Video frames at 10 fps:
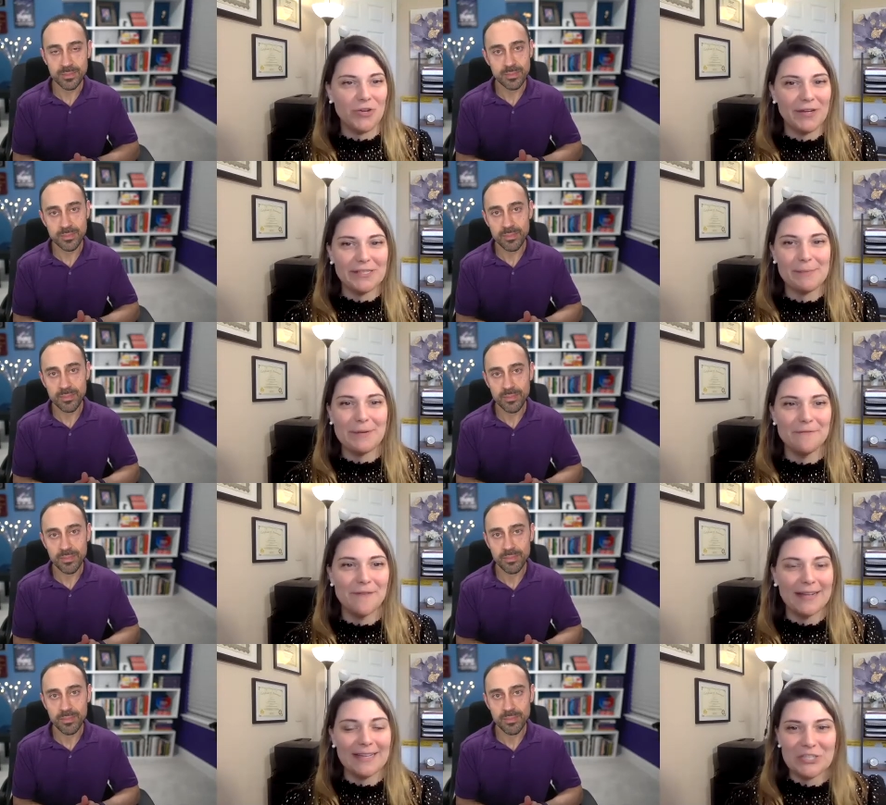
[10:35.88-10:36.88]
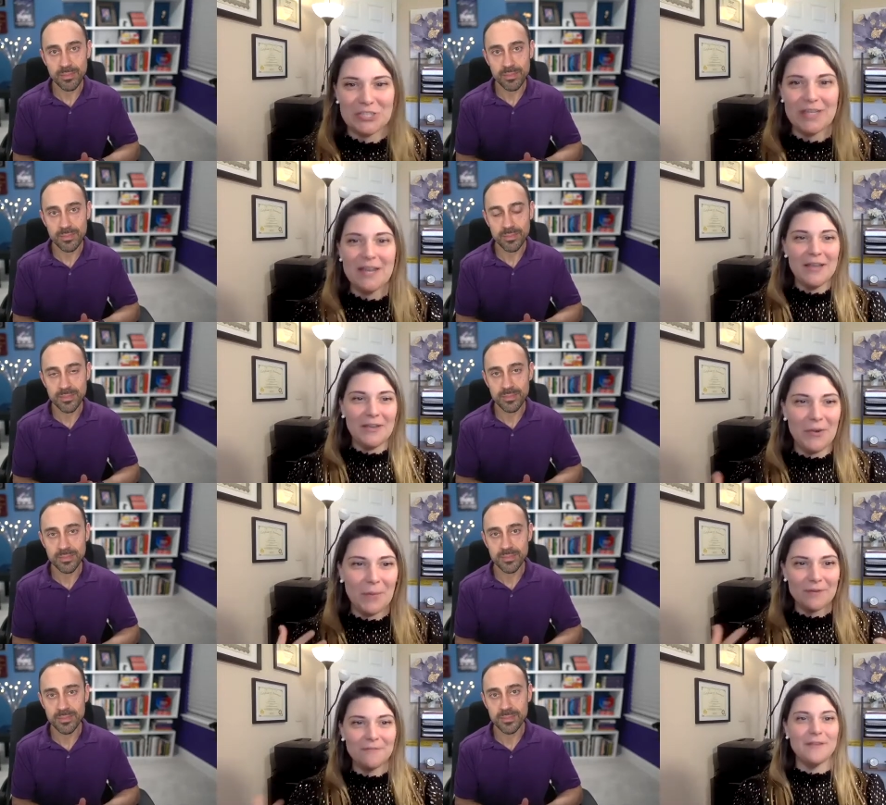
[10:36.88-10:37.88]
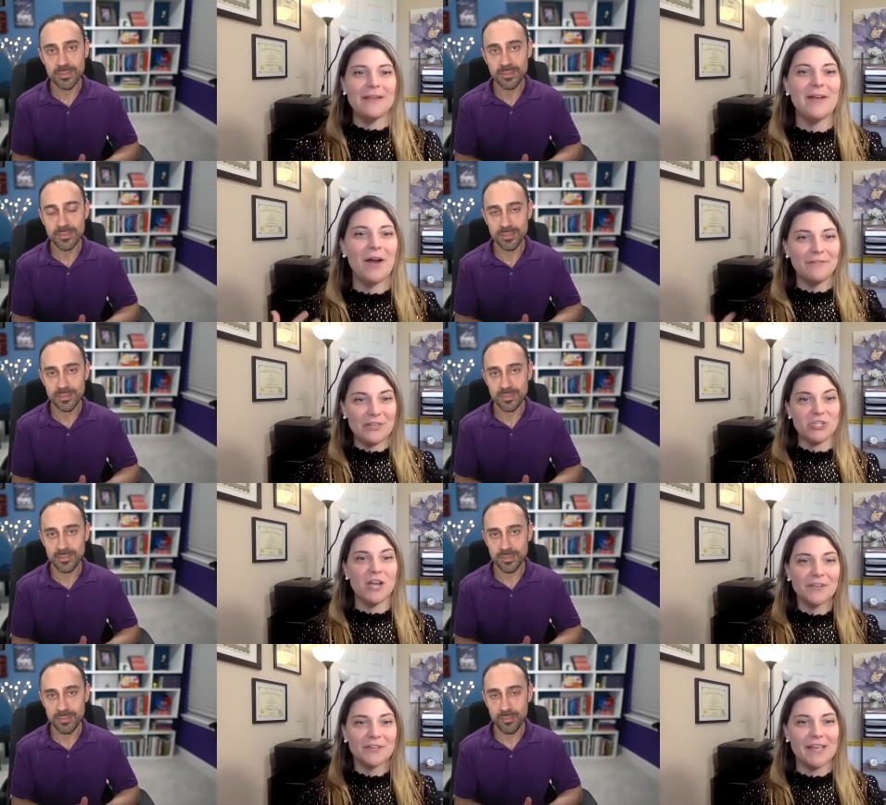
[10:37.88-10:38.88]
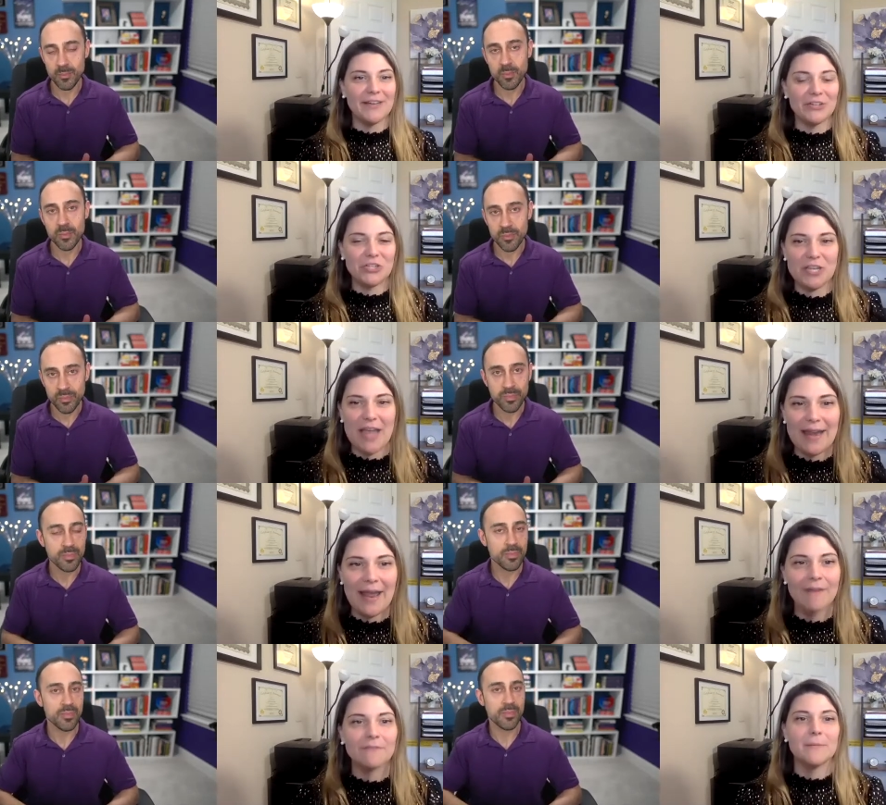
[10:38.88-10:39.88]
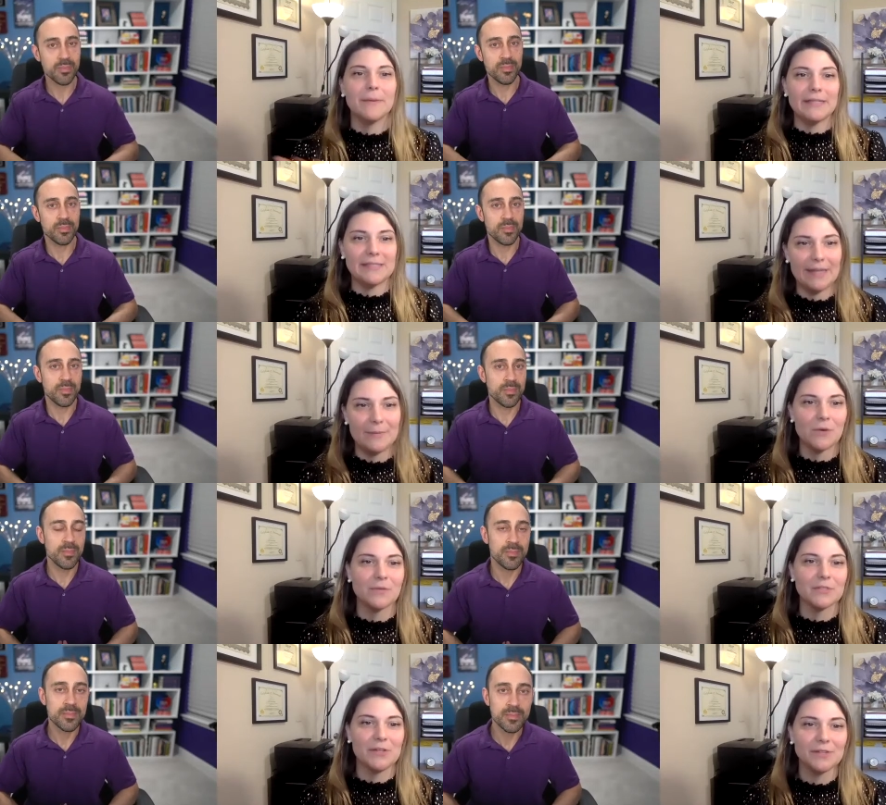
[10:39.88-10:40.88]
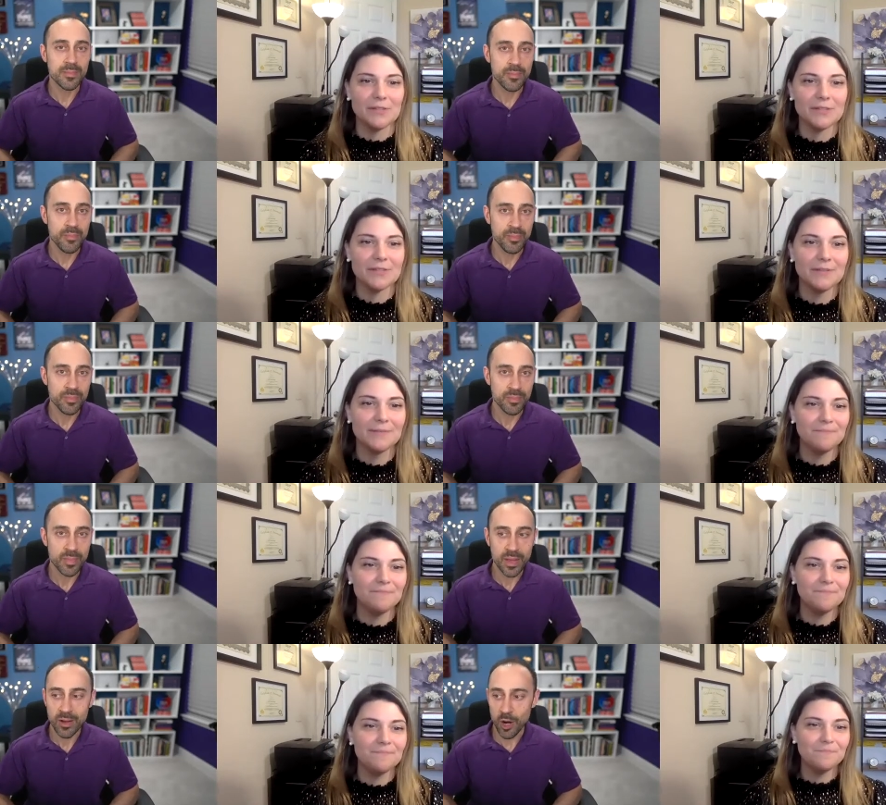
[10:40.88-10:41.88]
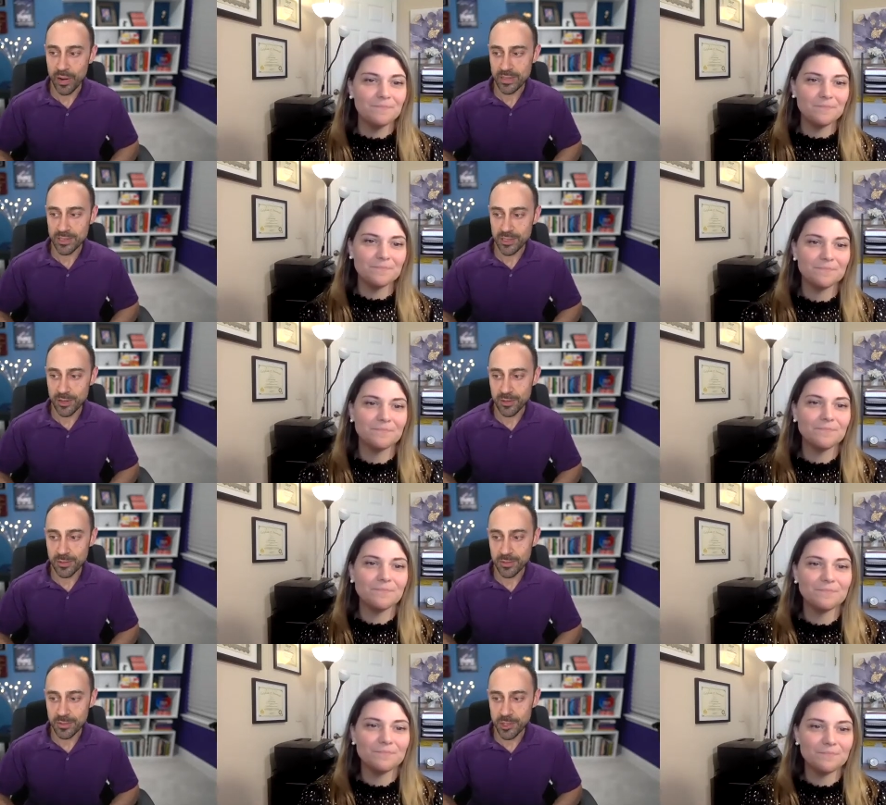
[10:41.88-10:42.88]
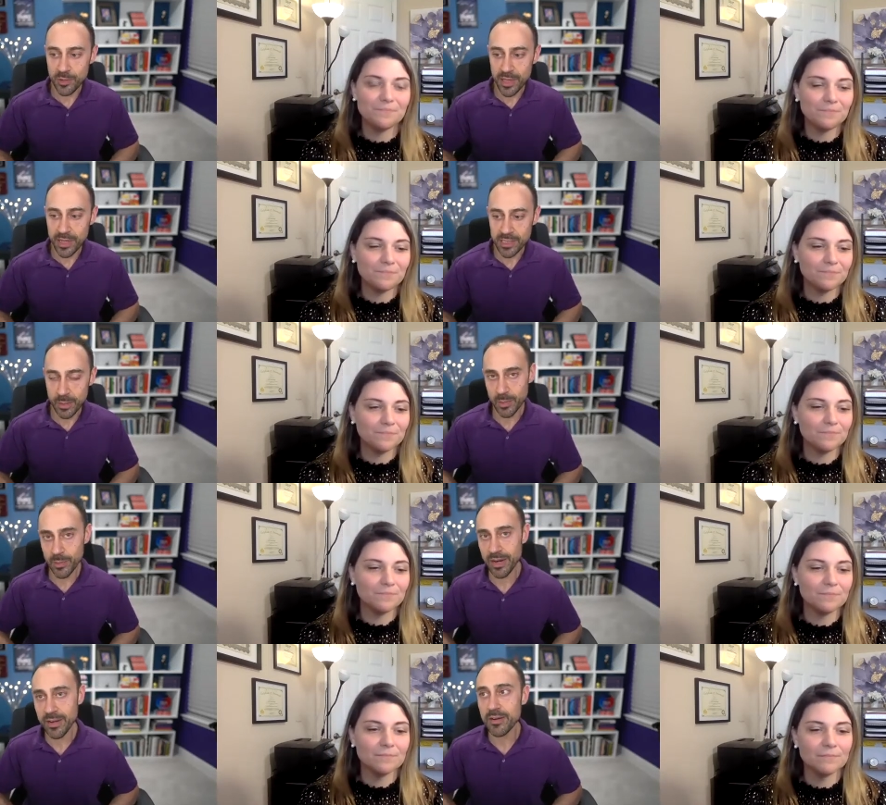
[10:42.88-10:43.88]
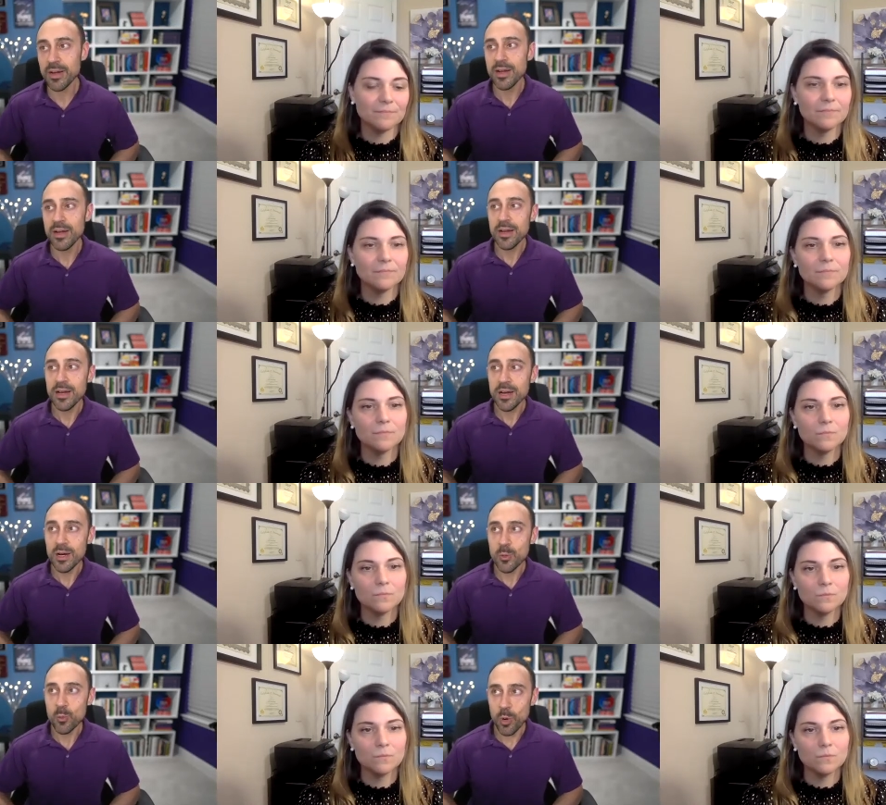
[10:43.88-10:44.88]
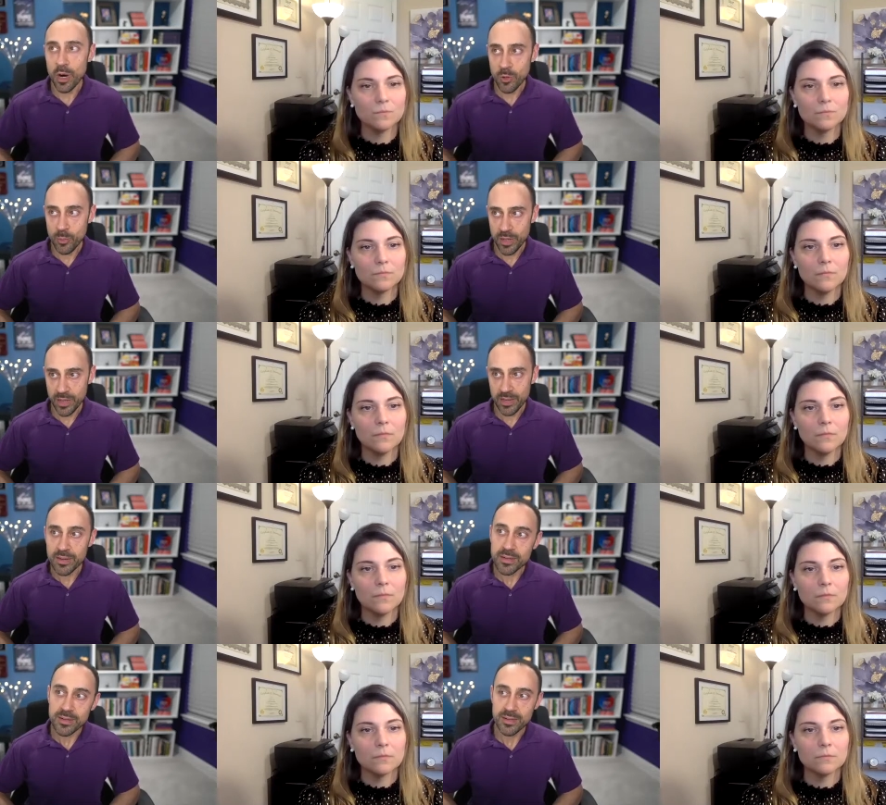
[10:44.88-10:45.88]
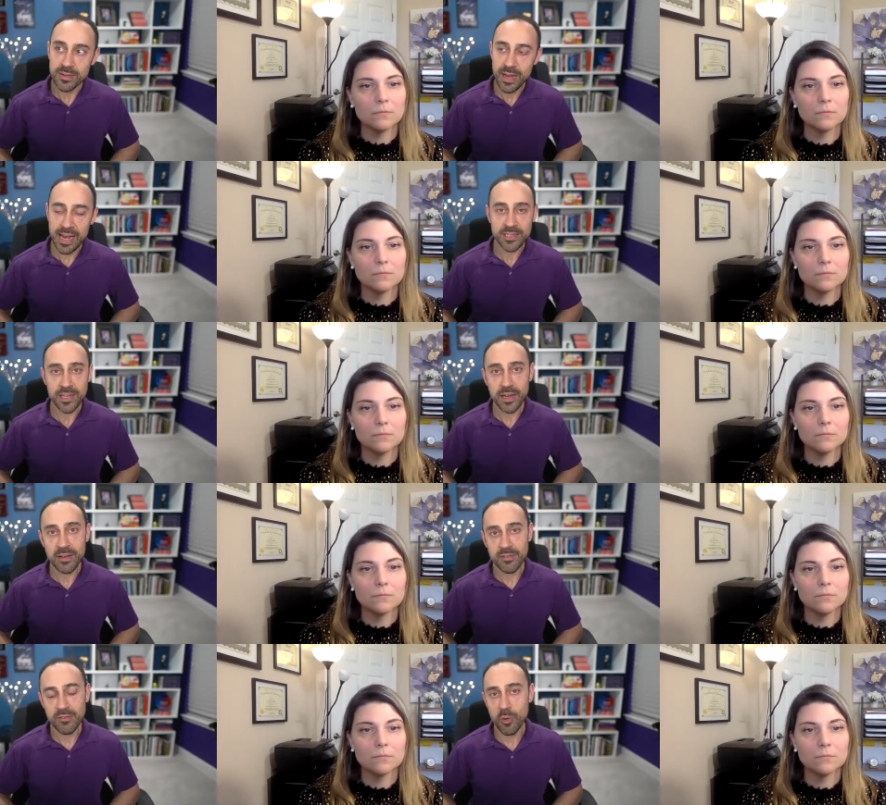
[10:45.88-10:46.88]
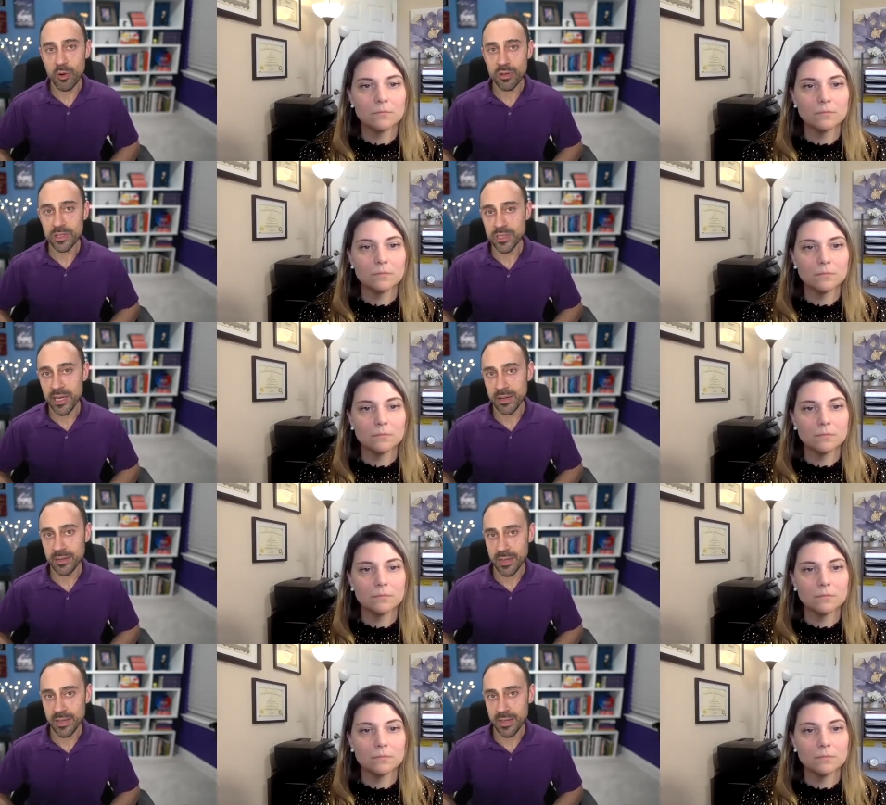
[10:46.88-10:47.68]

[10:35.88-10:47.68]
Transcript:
Speaker 1: drain us but in fact actually you know we're feeding off each other's energy and everybody's getting more results
Speaker 2: all right so two things come to mind here one would be asking for the sale